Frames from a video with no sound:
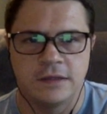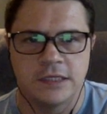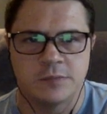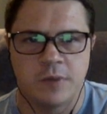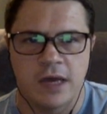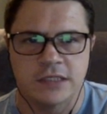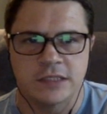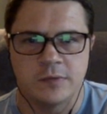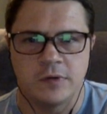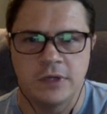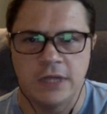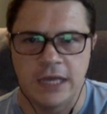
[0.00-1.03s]
possible
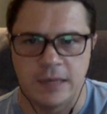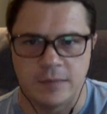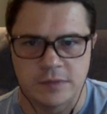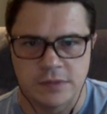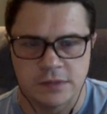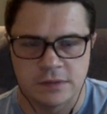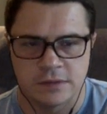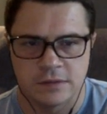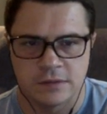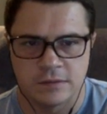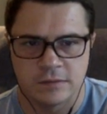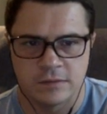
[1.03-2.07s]
claims,
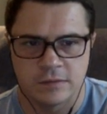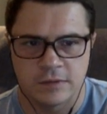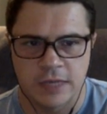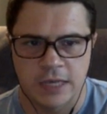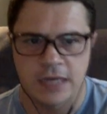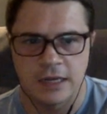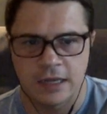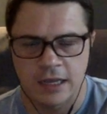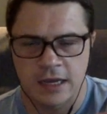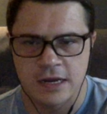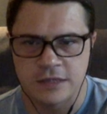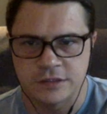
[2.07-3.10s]
okay, and I
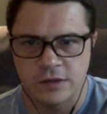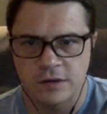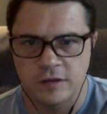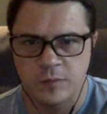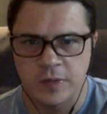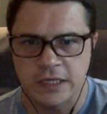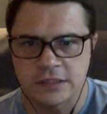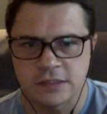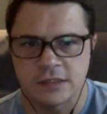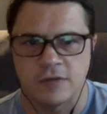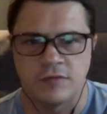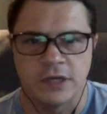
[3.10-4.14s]
kind of took the pieces
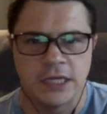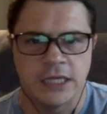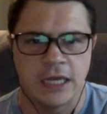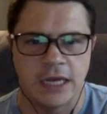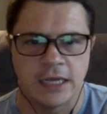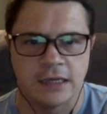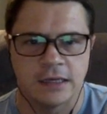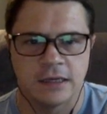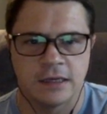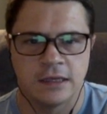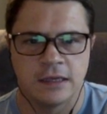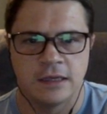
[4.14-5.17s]
I really like
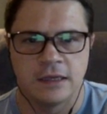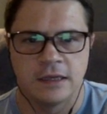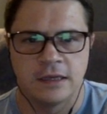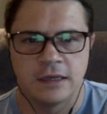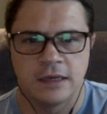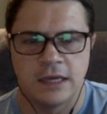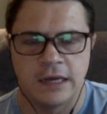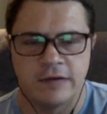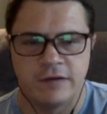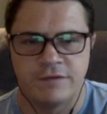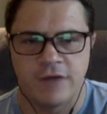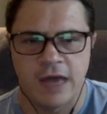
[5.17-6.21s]
and I
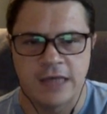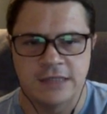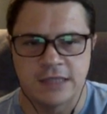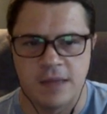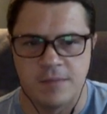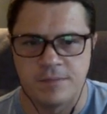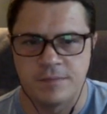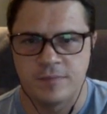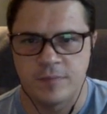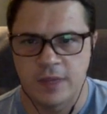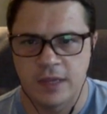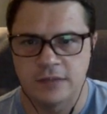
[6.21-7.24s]
revised them
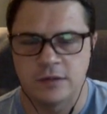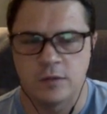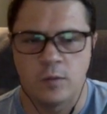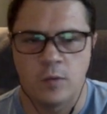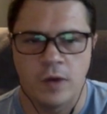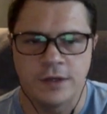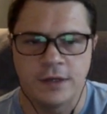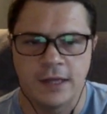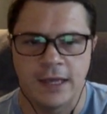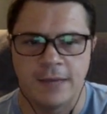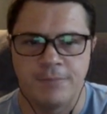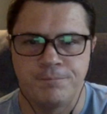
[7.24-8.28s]
into one
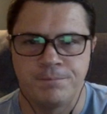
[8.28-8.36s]
claim